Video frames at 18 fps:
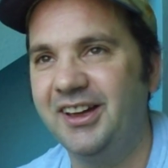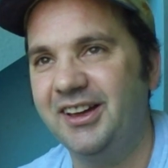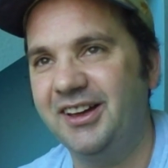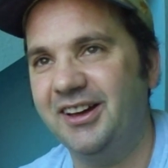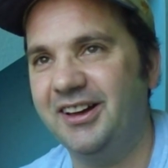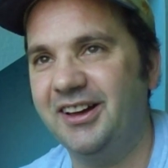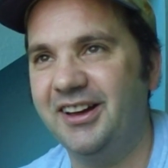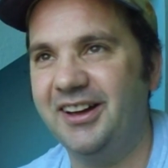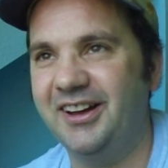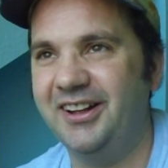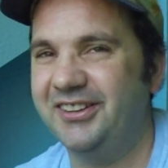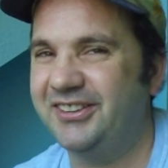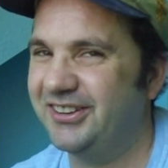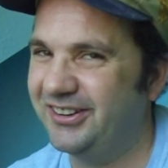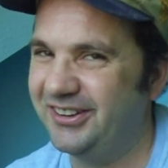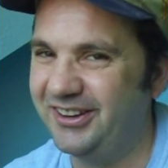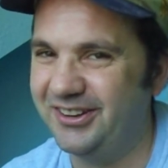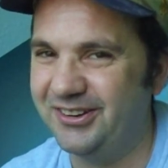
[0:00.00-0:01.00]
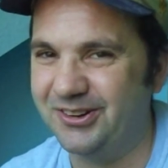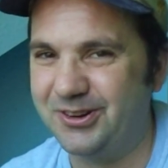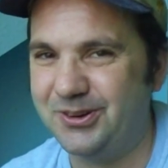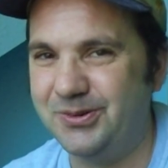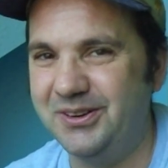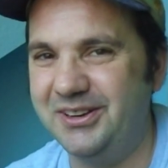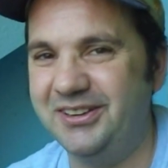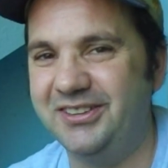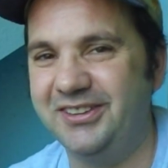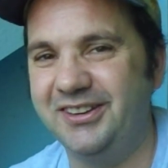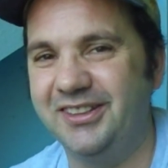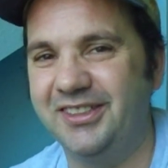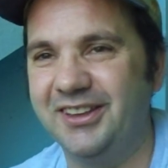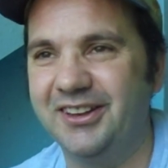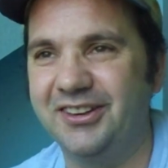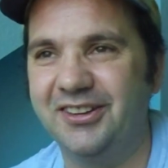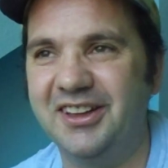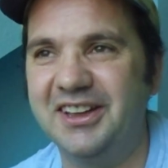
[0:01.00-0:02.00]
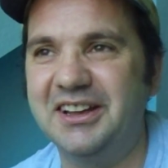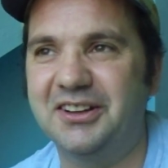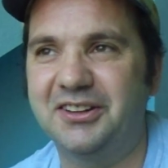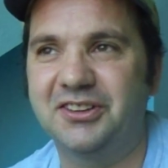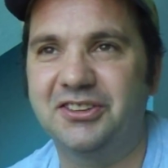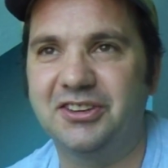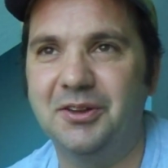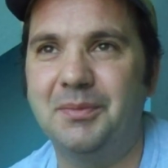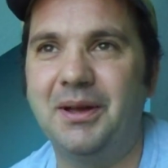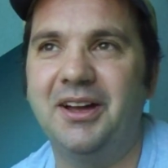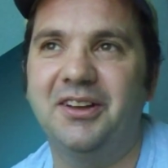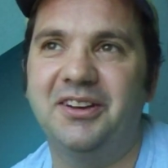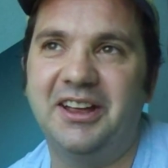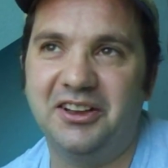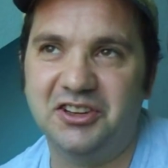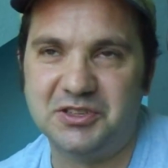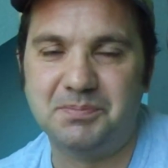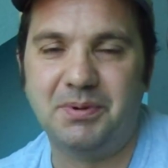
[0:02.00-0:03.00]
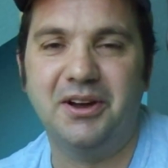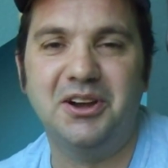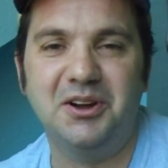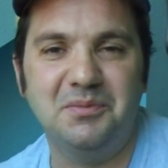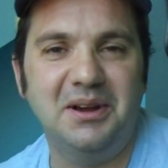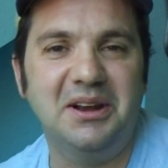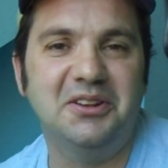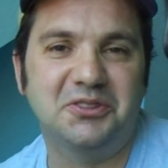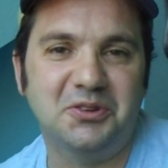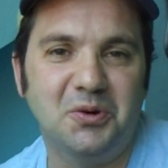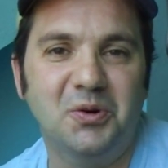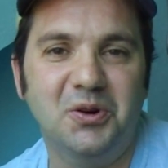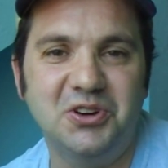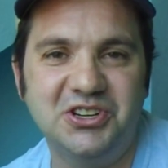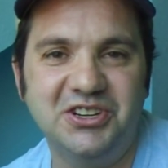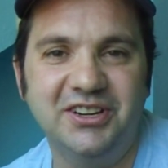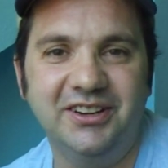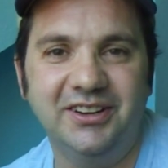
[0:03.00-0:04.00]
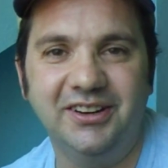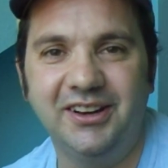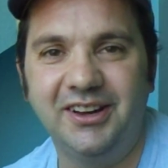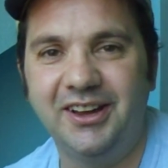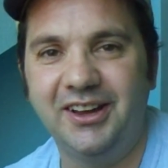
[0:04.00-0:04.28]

It's a little queasy that like somehow now Spider-Man's origin